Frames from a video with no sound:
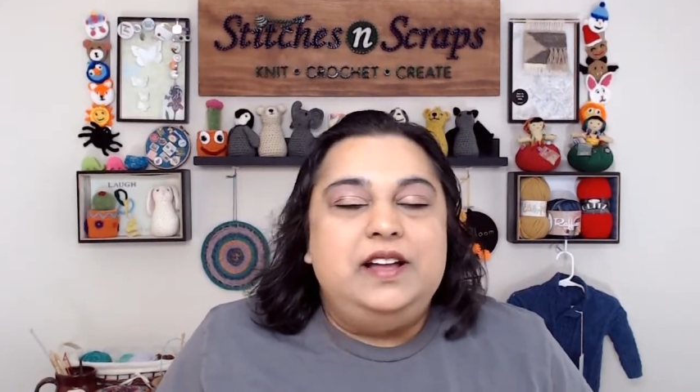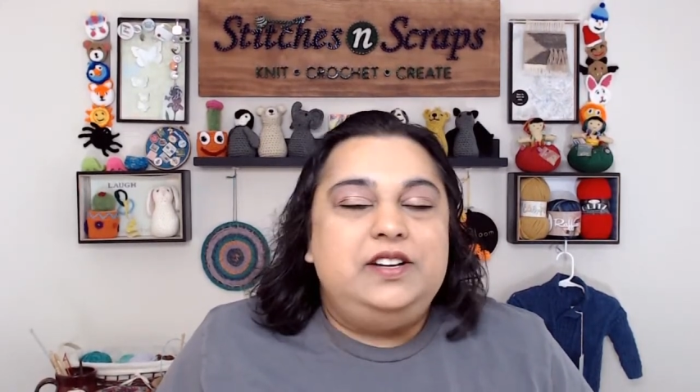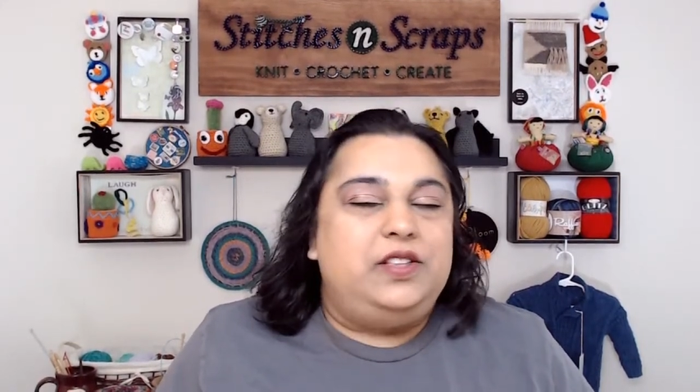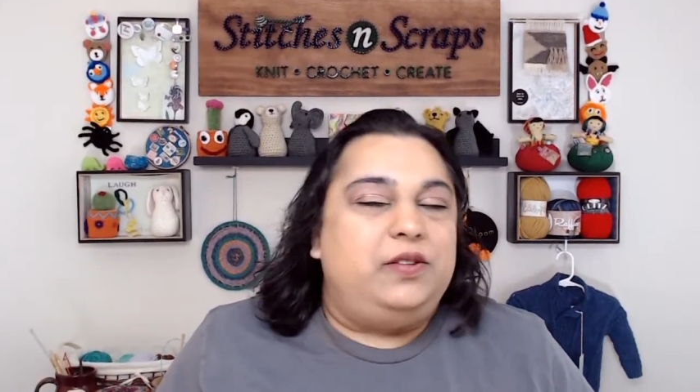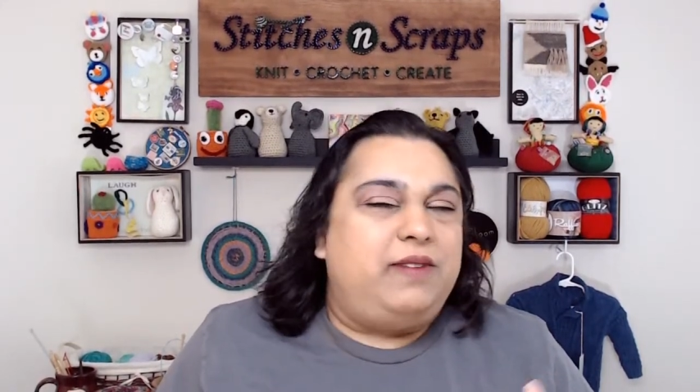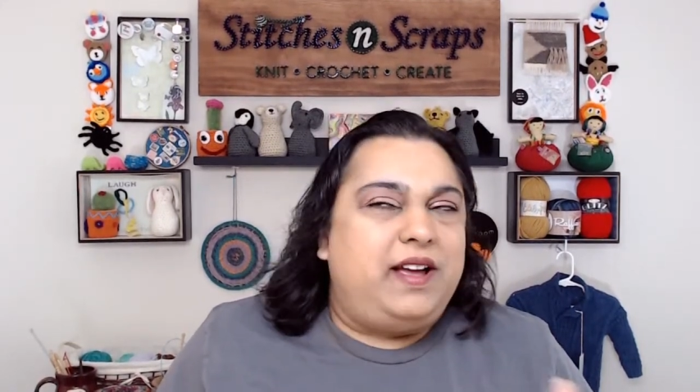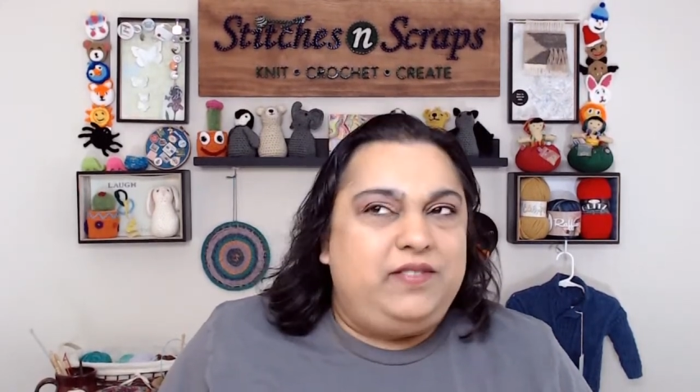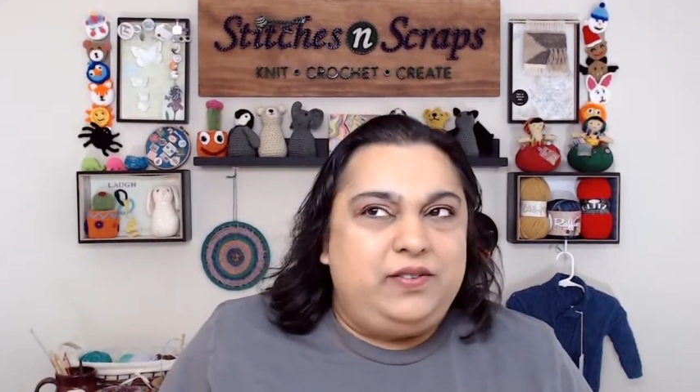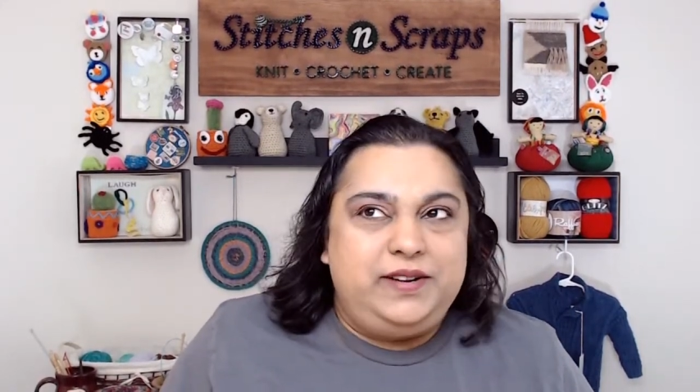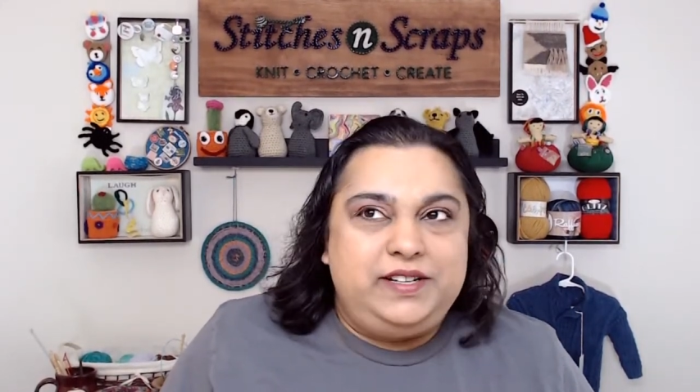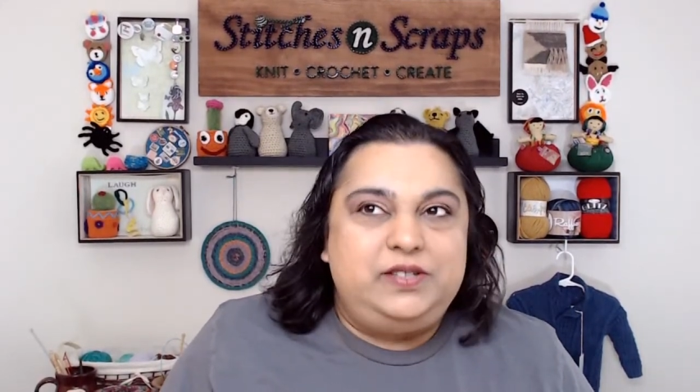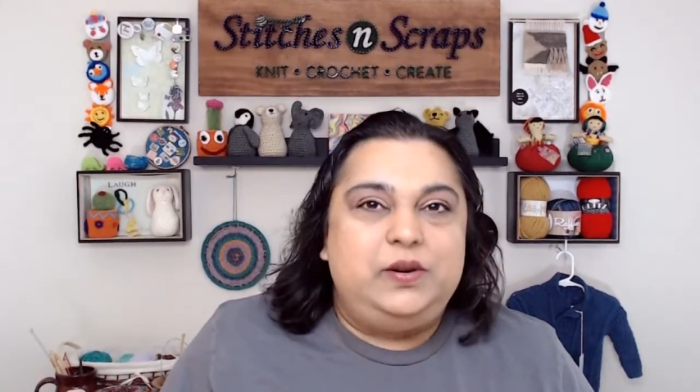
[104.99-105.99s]
to the
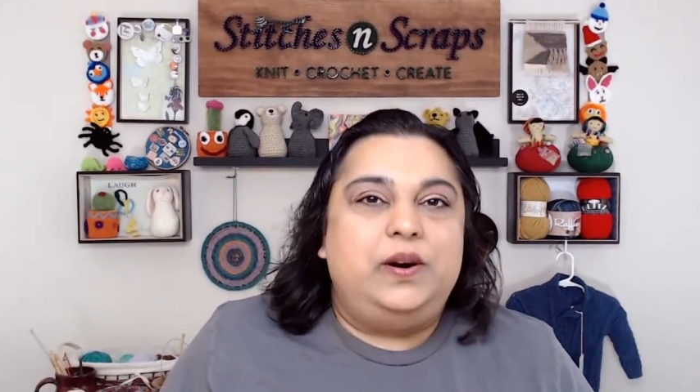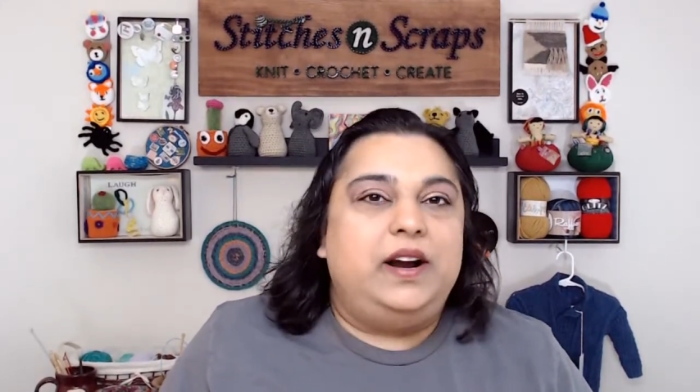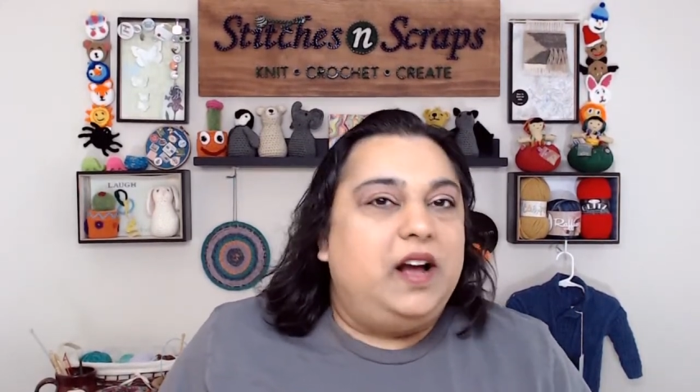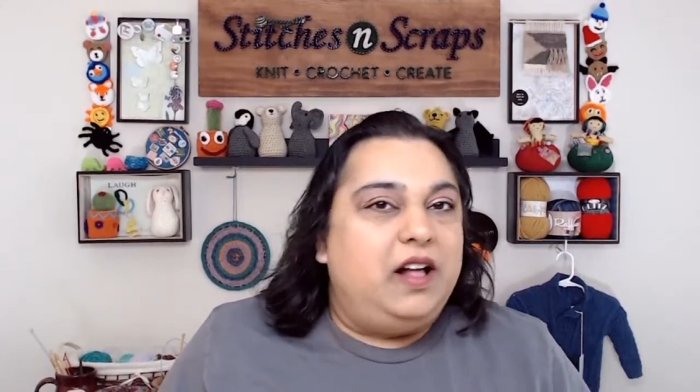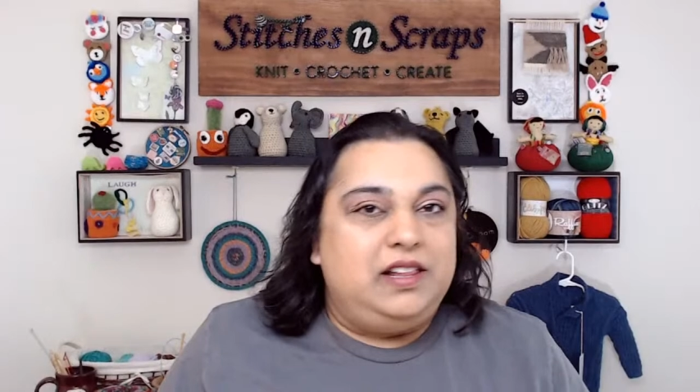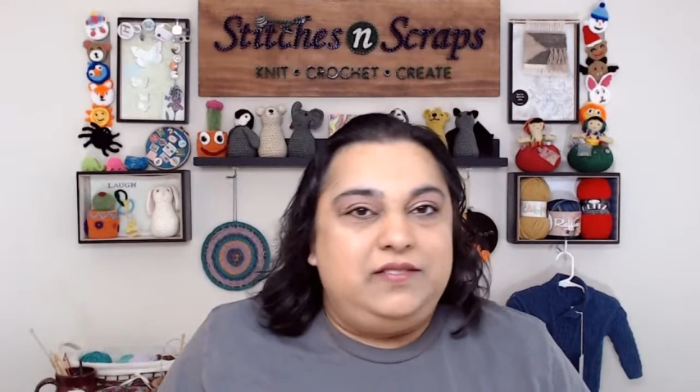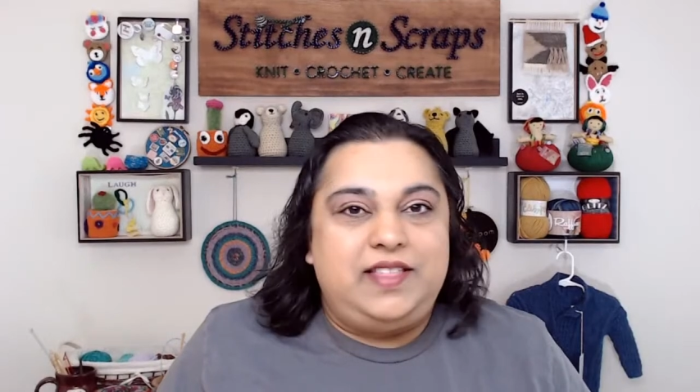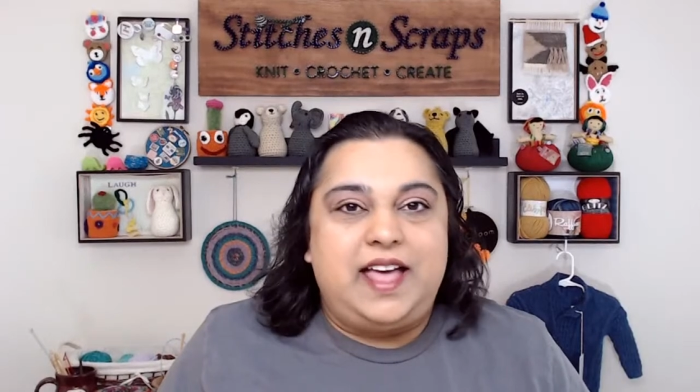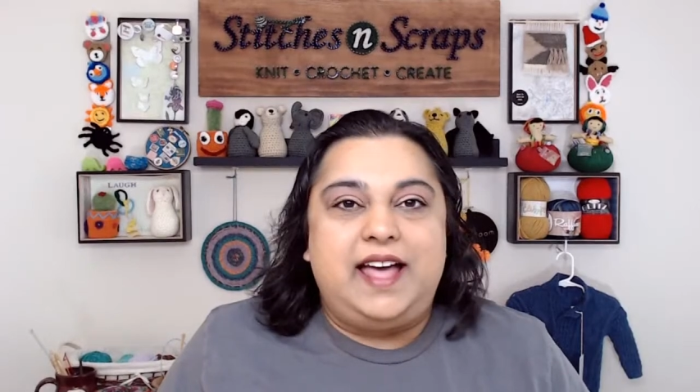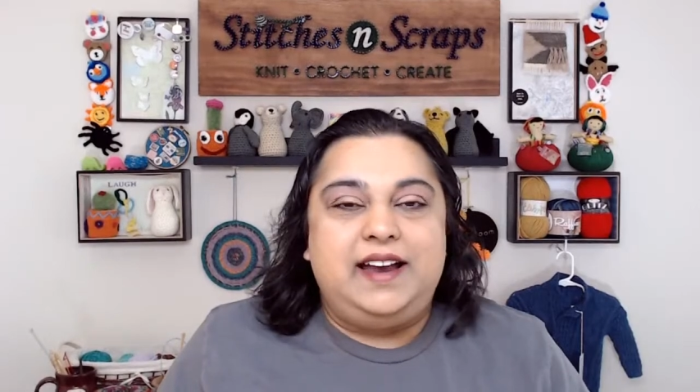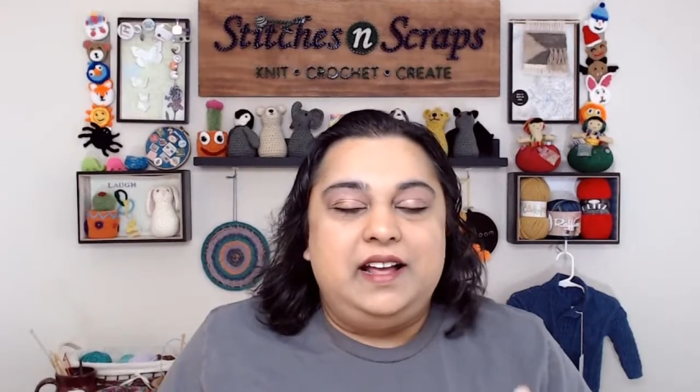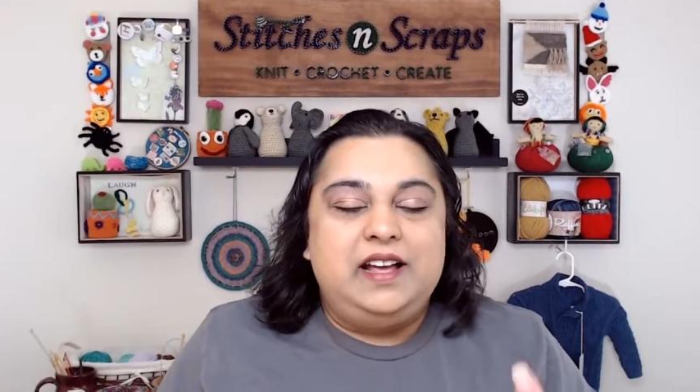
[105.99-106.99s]
Ravelry store, all of
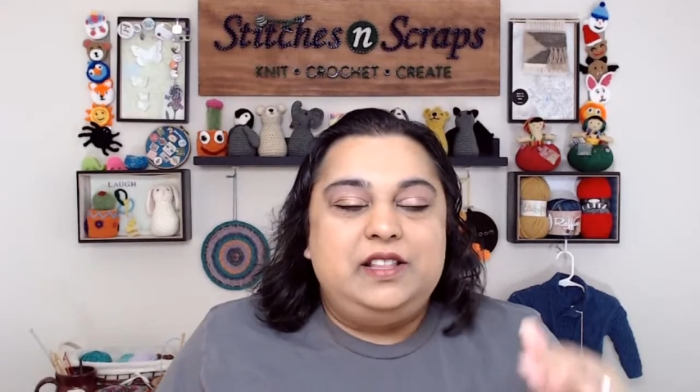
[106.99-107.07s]
that,